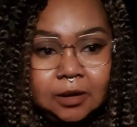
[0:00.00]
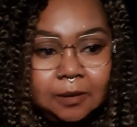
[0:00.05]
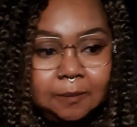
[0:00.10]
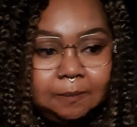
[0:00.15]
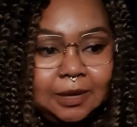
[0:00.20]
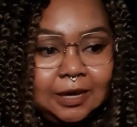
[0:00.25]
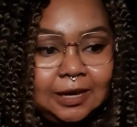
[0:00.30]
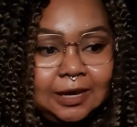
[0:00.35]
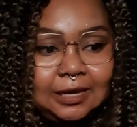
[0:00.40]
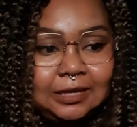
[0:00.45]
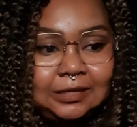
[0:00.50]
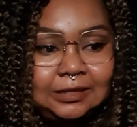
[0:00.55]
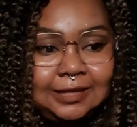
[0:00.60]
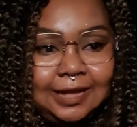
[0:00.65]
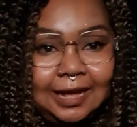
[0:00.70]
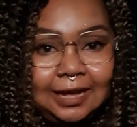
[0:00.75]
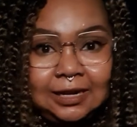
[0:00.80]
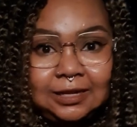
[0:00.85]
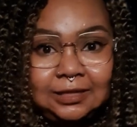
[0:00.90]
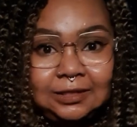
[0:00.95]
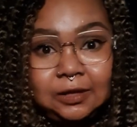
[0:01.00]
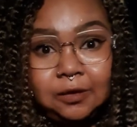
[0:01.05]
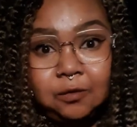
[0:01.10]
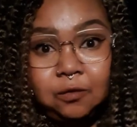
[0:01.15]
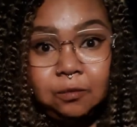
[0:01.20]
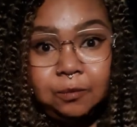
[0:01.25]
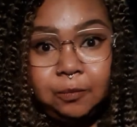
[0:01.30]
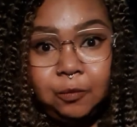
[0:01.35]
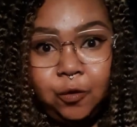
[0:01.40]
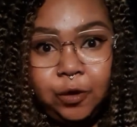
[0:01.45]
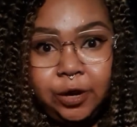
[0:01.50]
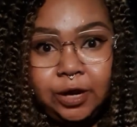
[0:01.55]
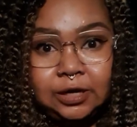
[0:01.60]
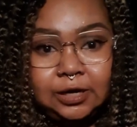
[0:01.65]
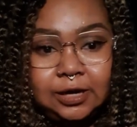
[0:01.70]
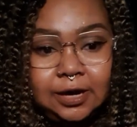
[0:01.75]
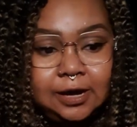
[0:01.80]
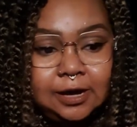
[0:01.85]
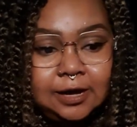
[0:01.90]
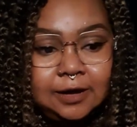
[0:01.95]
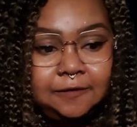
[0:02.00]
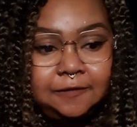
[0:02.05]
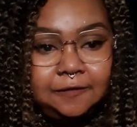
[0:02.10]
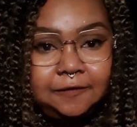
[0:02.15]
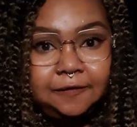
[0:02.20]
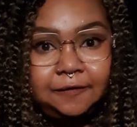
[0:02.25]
because that is the whole point of